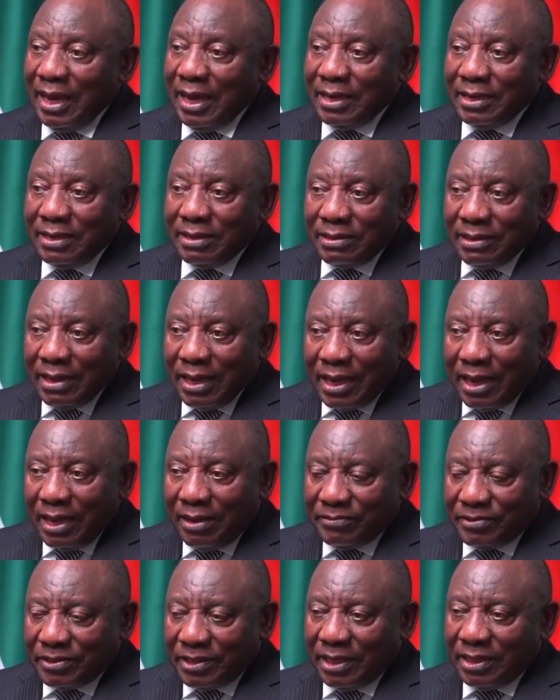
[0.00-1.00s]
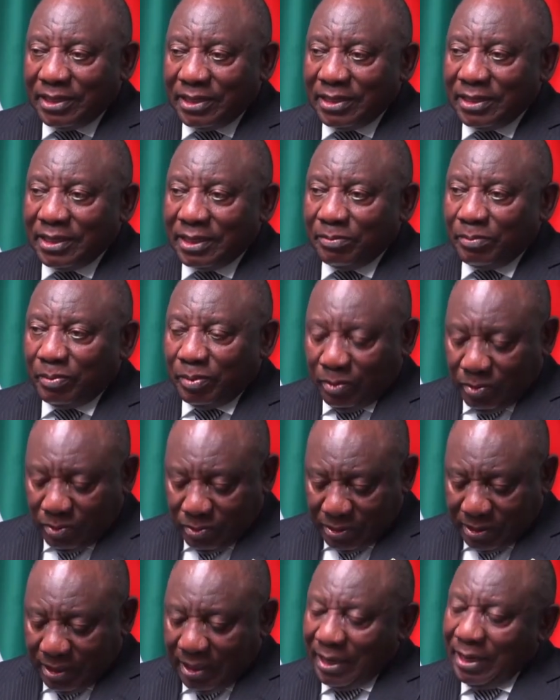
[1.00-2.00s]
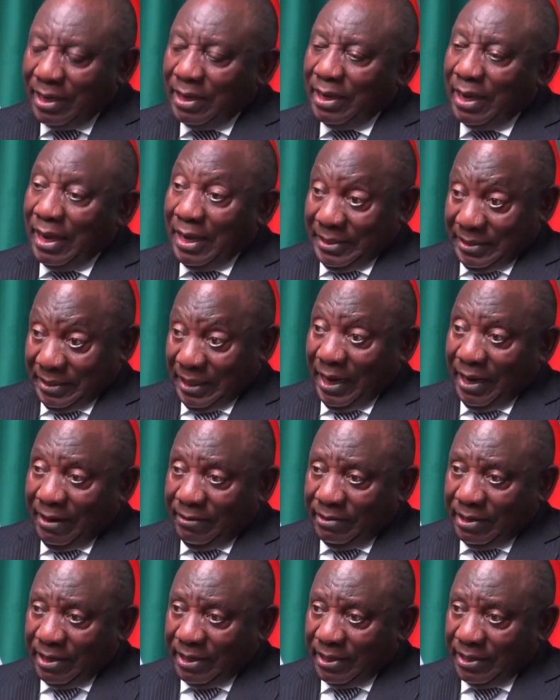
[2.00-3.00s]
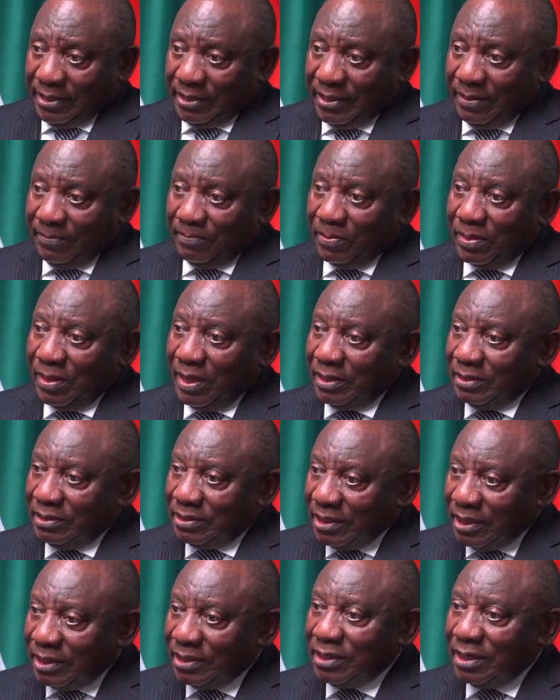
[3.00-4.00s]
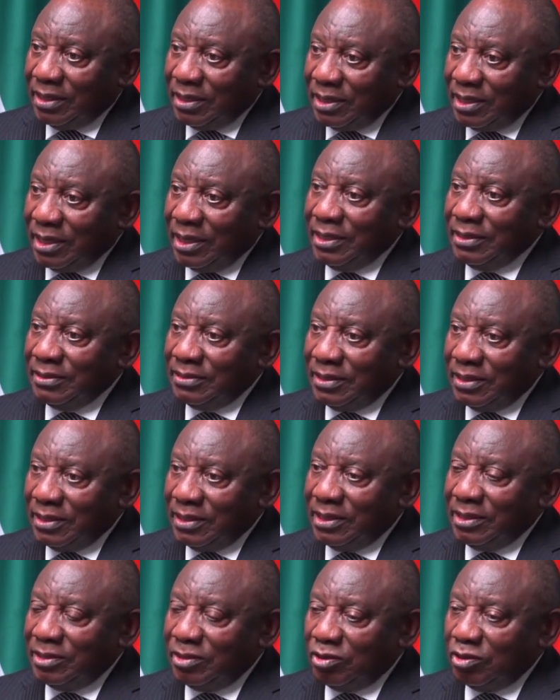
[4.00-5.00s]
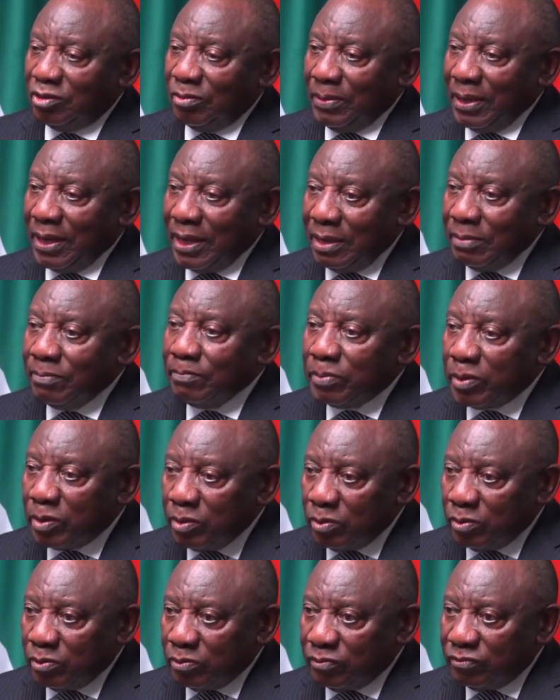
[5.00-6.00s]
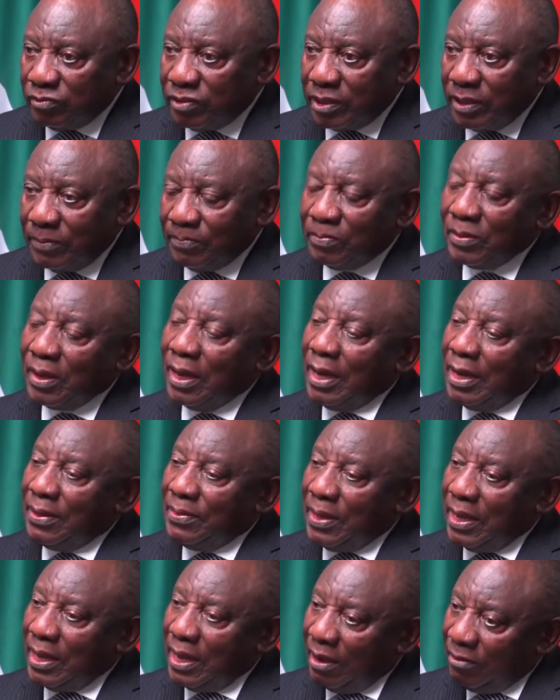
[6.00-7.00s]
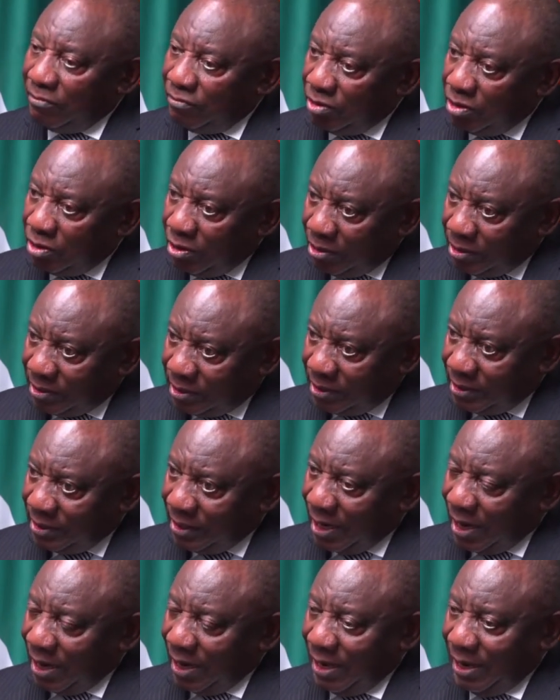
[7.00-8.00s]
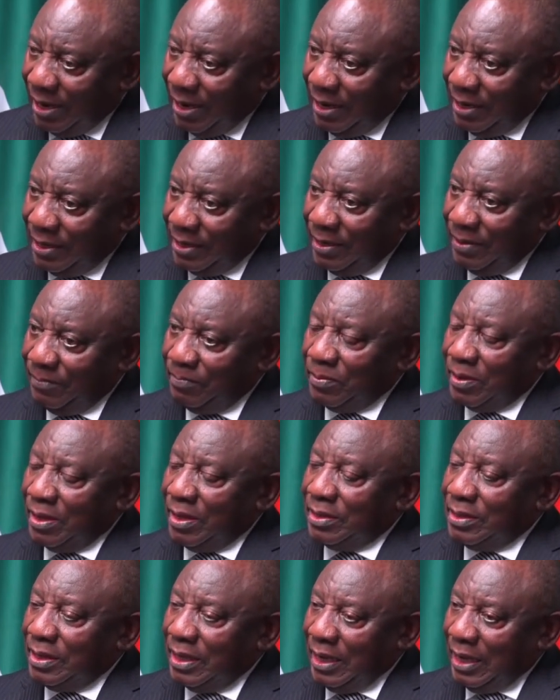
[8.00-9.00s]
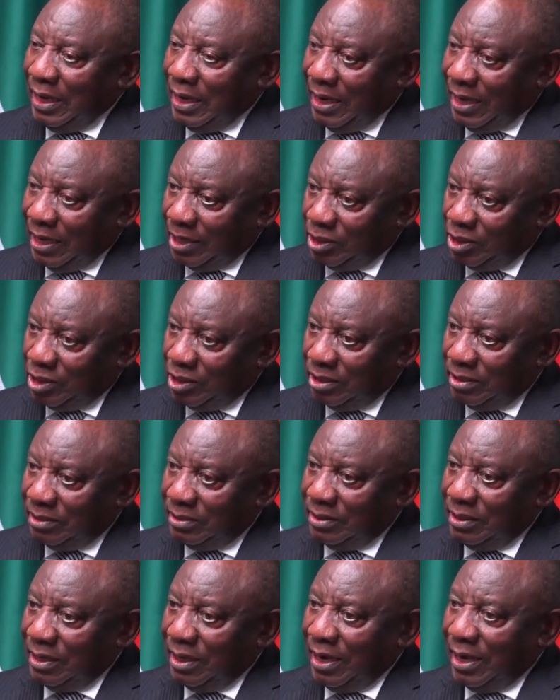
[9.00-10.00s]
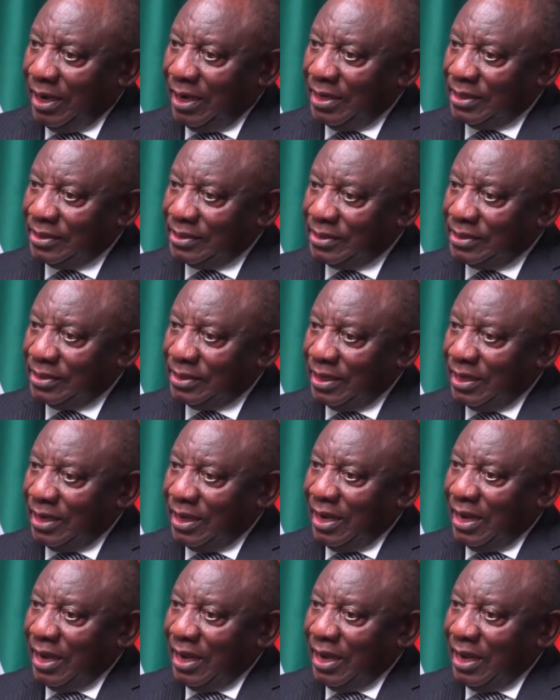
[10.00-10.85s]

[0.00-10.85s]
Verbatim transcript: and they have said in the report, as I read it, that certain things need to be improved. They have not declared the election as